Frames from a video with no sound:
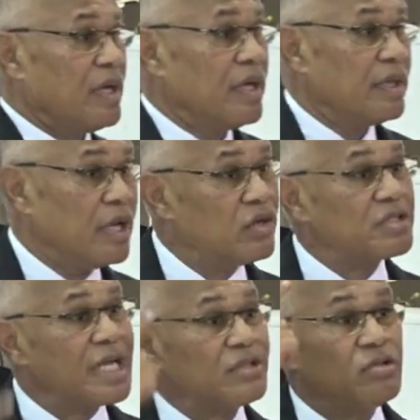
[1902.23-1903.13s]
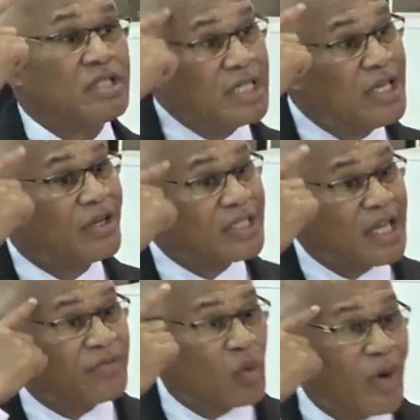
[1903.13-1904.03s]
That you start to see
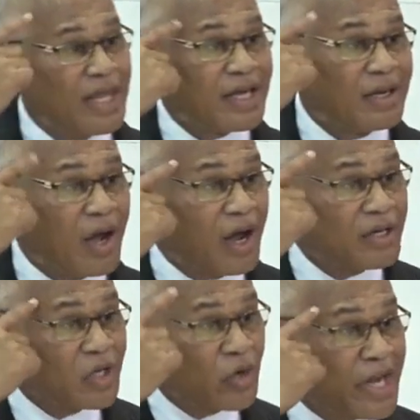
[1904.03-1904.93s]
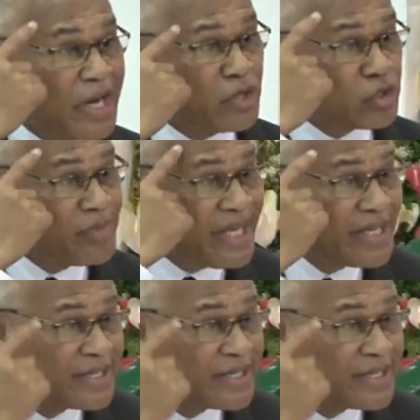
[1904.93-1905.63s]
yourself the way that God created you to be.